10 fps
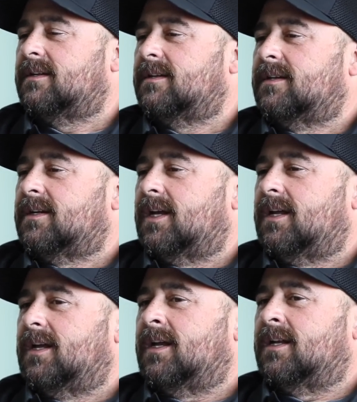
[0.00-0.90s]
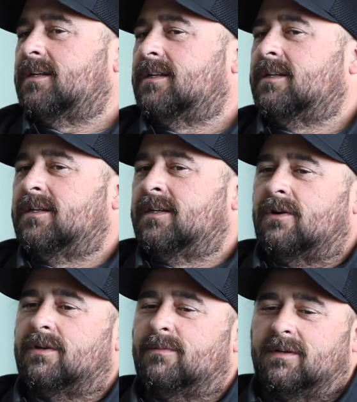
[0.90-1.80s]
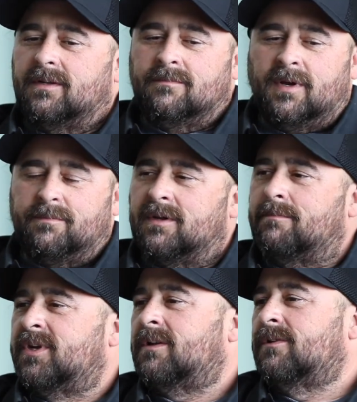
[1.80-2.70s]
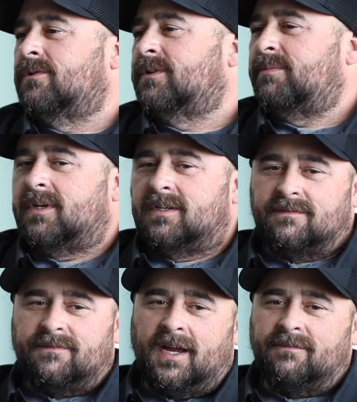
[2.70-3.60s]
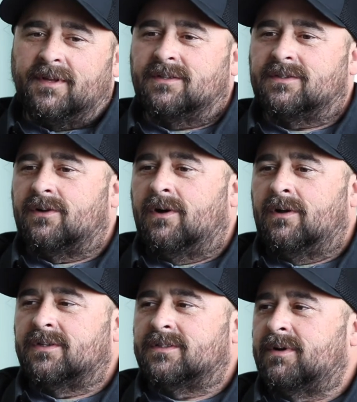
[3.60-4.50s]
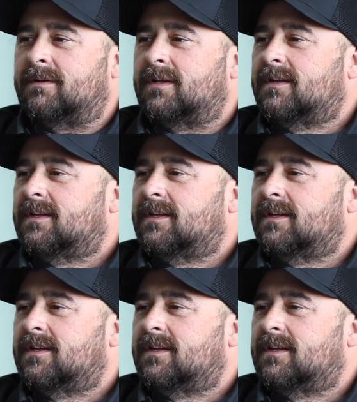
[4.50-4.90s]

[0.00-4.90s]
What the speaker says: And, you know, it might be a big load that pays $5,000, but